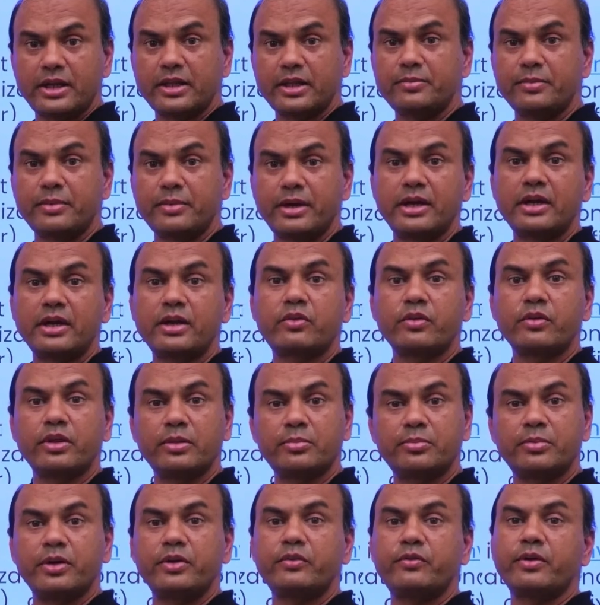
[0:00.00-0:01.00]
made it
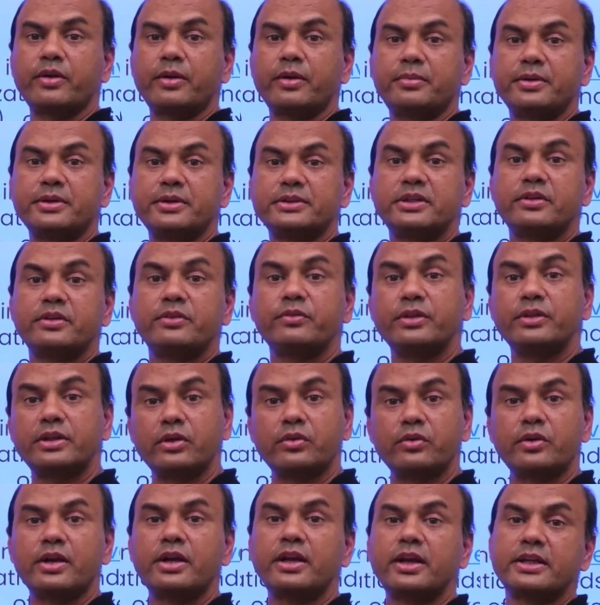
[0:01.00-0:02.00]
12.5% without
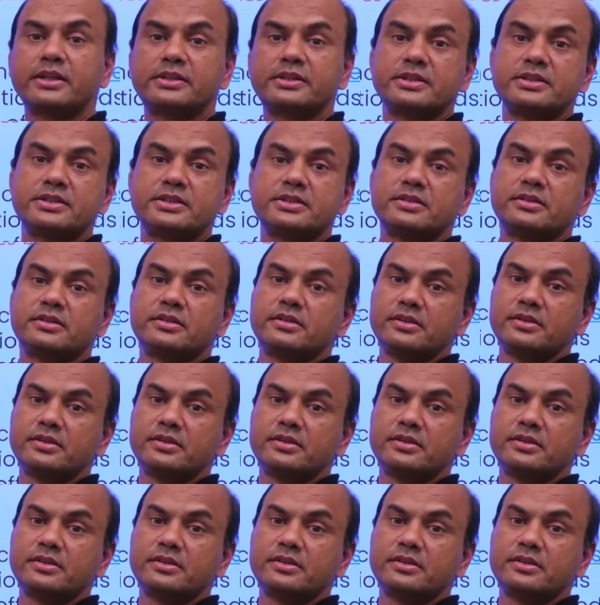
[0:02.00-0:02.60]
indexation.